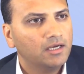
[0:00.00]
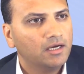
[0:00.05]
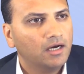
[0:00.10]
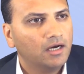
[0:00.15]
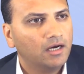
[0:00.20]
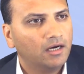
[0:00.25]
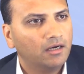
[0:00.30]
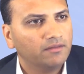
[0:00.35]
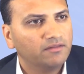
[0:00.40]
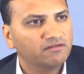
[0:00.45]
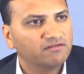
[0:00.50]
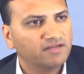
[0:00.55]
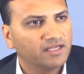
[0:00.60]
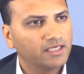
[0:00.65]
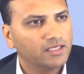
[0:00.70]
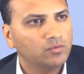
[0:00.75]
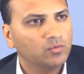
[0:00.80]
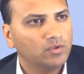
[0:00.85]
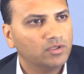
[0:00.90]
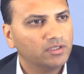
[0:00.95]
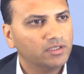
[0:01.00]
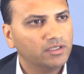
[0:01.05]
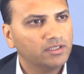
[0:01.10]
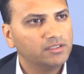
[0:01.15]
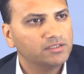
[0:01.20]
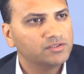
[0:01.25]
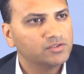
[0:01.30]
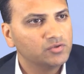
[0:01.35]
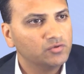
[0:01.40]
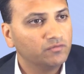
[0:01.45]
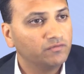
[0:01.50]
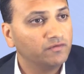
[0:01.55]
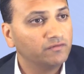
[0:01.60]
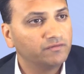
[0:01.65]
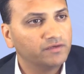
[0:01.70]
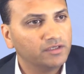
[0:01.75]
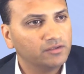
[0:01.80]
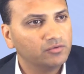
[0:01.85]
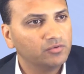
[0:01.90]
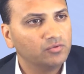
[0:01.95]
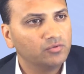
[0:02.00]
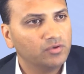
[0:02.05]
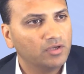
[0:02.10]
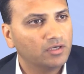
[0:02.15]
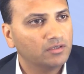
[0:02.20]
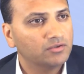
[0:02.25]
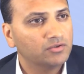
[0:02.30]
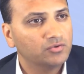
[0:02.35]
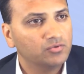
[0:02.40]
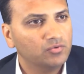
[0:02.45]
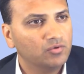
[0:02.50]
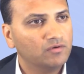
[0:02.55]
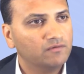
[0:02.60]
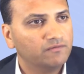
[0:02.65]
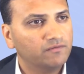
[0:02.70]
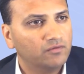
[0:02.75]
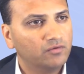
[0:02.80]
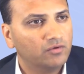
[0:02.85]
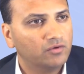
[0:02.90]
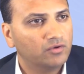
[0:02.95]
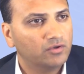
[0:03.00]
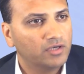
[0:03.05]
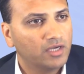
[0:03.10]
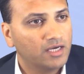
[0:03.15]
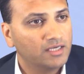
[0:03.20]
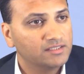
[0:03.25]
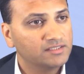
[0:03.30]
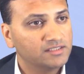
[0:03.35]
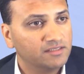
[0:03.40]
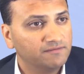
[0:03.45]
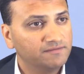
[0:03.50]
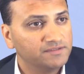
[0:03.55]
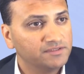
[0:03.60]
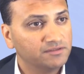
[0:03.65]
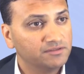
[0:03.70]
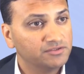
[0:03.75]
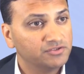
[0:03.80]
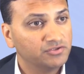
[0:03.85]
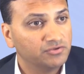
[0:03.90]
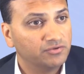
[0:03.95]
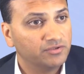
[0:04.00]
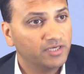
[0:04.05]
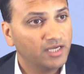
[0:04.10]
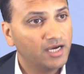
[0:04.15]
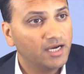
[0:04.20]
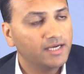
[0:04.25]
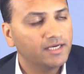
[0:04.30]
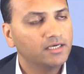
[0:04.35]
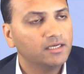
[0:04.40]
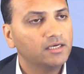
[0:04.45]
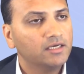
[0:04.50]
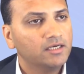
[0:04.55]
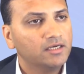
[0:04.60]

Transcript: The second one is 252.204.7009,